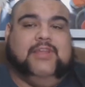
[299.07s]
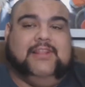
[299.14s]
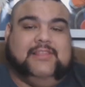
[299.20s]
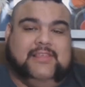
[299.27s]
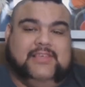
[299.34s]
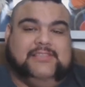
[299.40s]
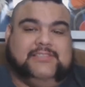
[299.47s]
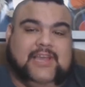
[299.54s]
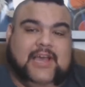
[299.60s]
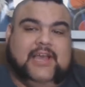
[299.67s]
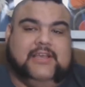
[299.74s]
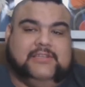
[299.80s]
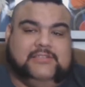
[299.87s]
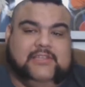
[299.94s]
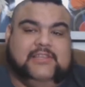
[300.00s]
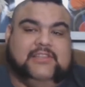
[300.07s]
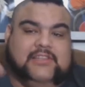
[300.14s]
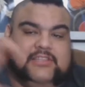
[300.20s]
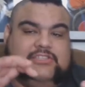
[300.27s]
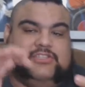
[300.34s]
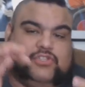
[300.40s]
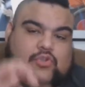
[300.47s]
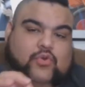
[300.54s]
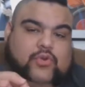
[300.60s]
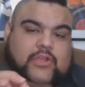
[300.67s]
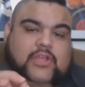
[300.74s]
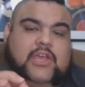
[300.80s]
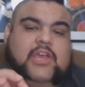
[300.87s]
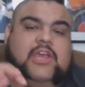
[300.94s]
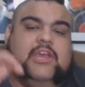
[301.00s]
Like, these guys in this
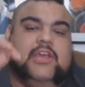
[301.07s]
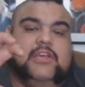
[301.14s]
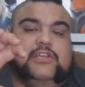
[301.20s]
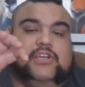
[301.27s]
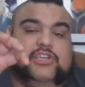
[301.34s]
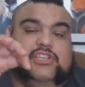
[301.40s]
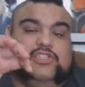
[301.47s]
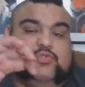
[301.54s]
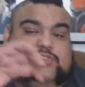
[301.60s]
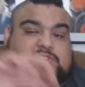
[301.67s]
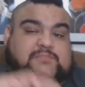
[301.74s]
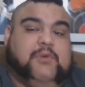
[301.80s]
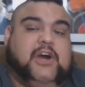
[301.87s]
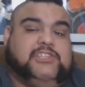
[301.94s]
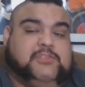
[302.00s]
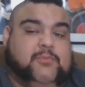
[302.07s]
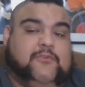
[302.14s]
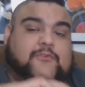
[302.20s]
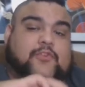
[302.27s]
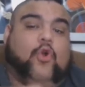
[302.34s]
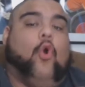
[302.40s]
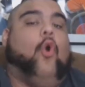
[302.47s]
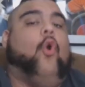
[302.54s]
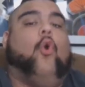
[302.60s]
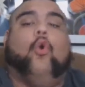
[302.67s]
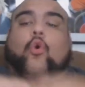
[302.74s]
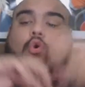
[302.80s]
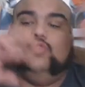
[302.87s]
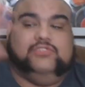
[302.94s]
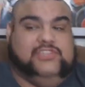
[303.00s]
story is responsible for the
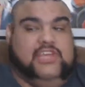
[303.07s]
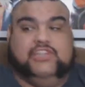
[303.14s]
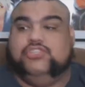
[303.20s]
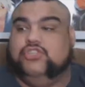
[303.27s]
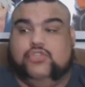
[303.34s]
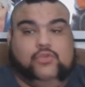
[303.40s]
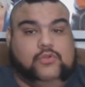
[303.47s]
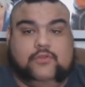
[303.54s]
whole Tenchi